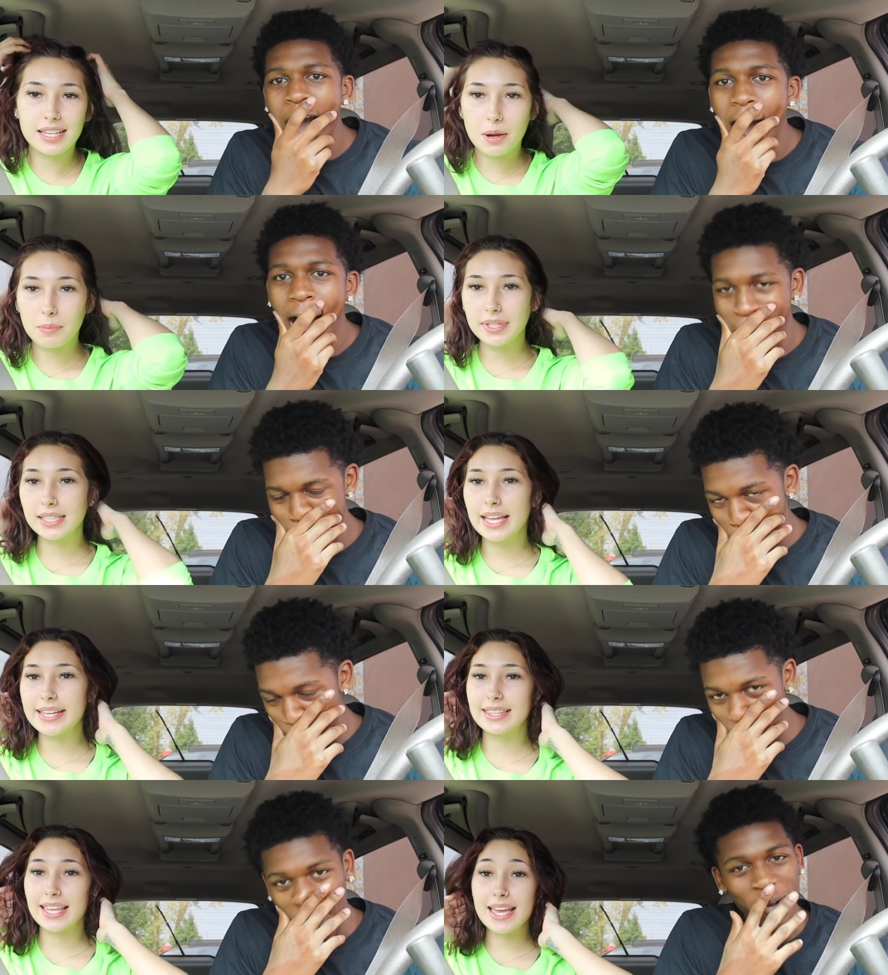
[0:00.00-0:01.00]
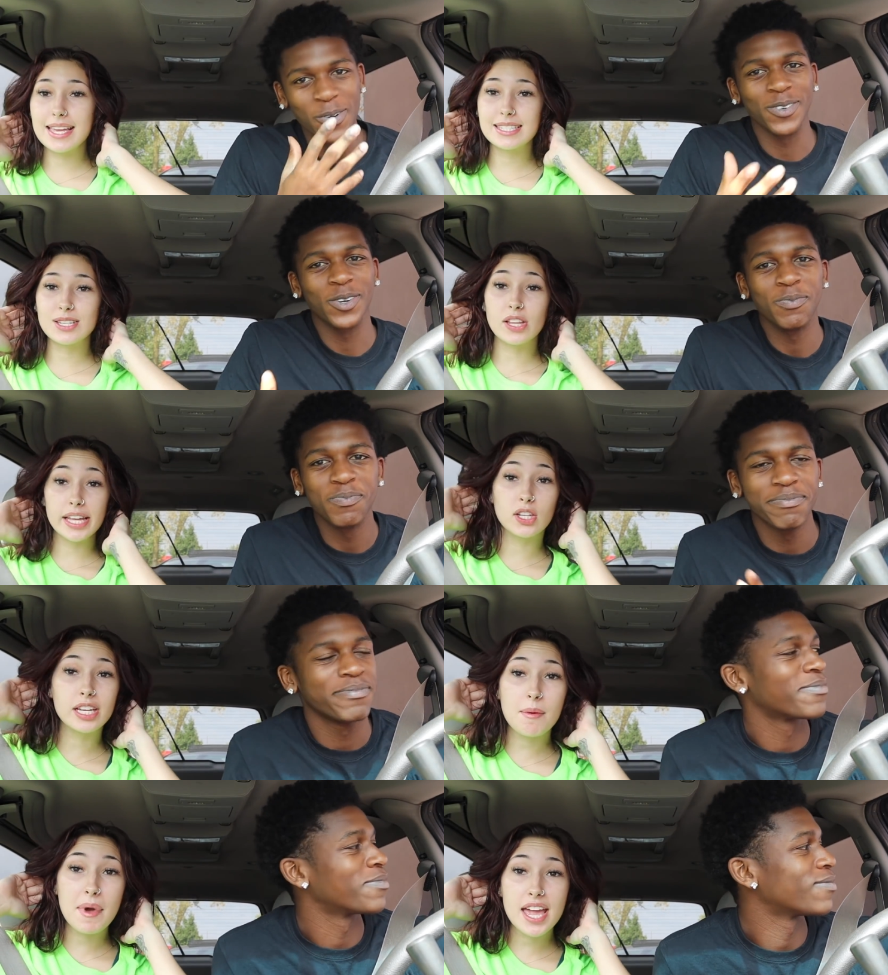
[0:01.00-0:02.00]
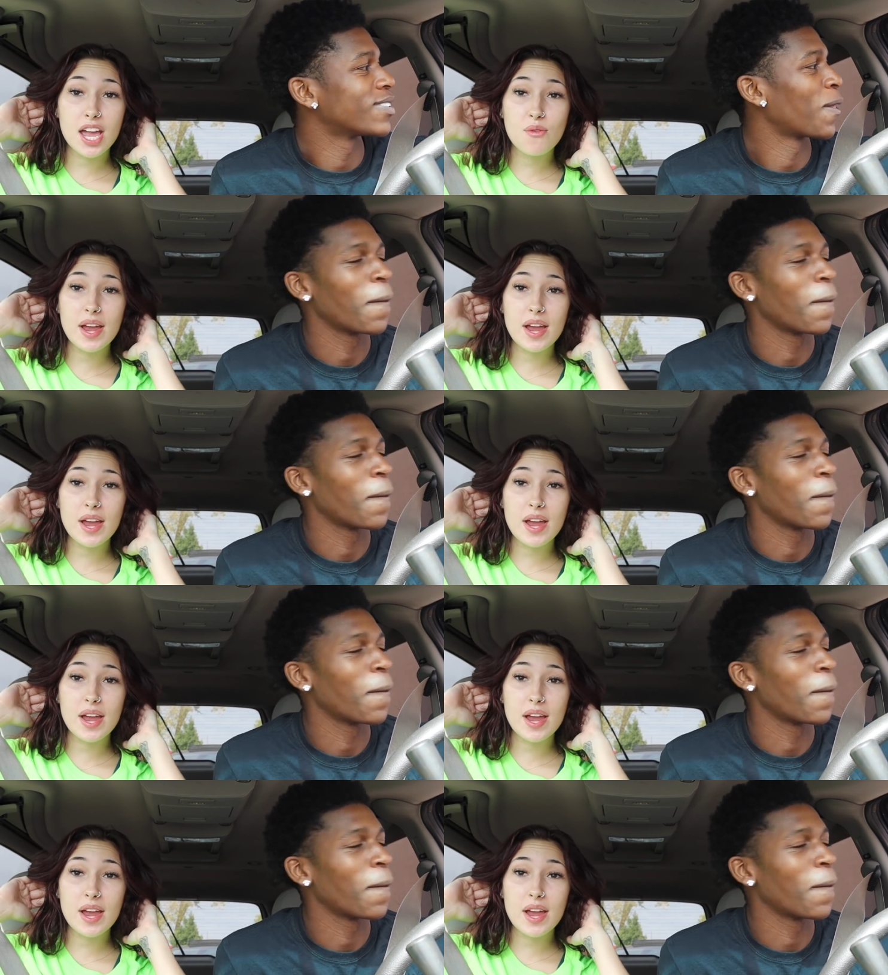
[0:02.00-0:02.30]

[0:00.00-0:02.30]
Speaker 1: gonna be like bro. this. So like look at my hair